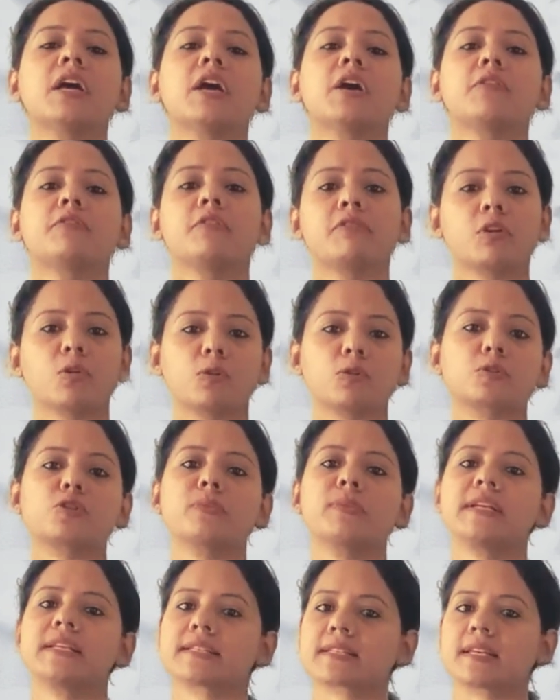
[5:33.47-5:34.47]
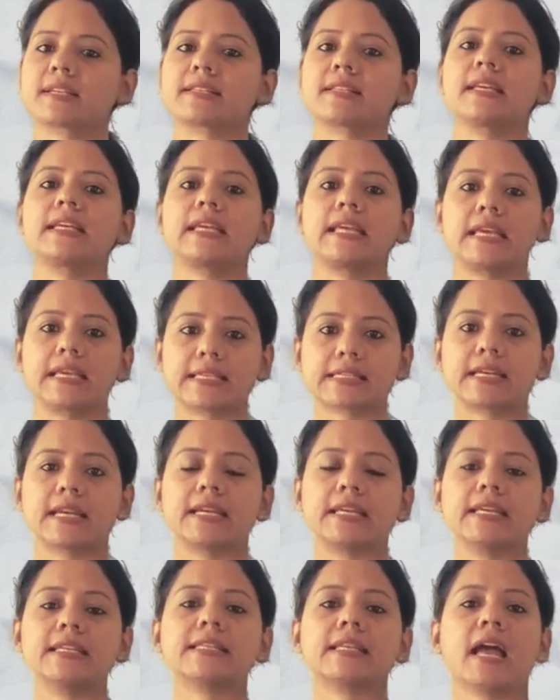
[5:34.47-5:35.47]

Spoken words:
We will also be discussing case studies